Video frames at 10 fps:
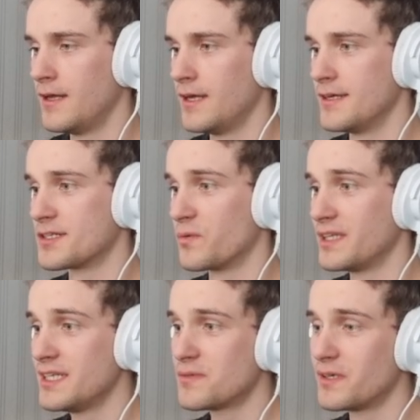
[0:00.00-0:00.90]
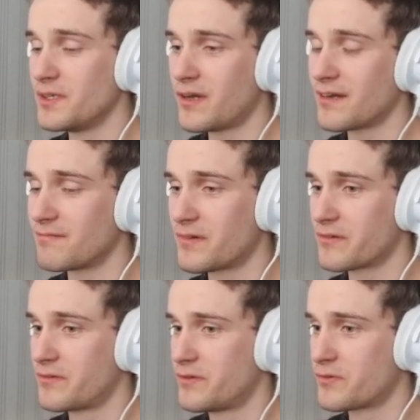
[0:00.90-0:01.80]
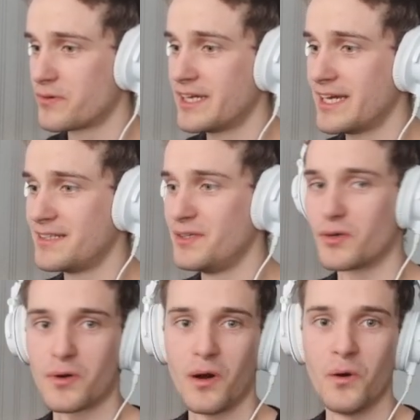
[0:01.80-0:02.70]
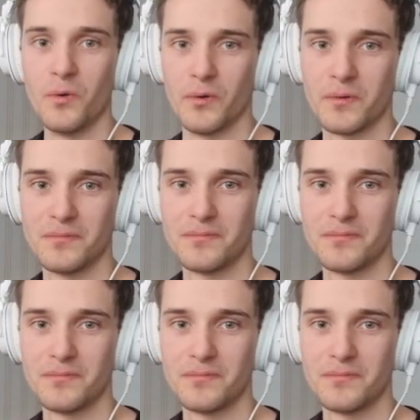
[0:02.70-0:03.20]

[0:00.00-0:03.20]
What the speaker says: So with this one you can create your own